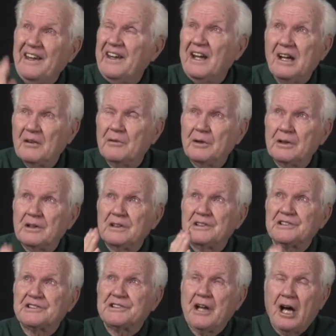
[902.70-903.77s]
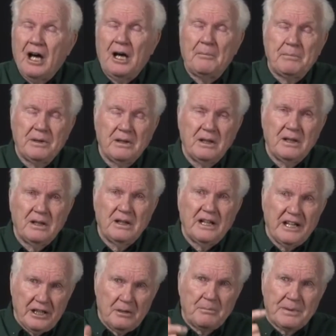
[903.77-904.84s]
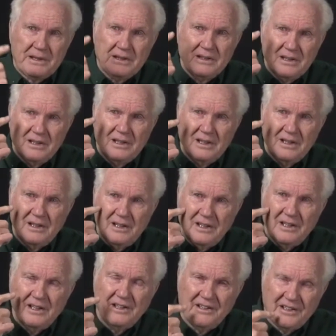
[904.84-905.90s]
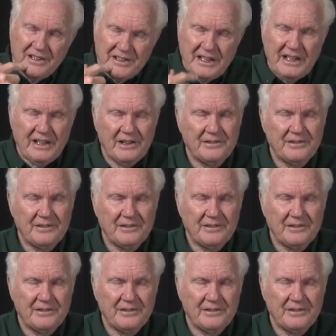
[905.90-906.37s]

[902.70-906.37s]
never stop helping the deaf.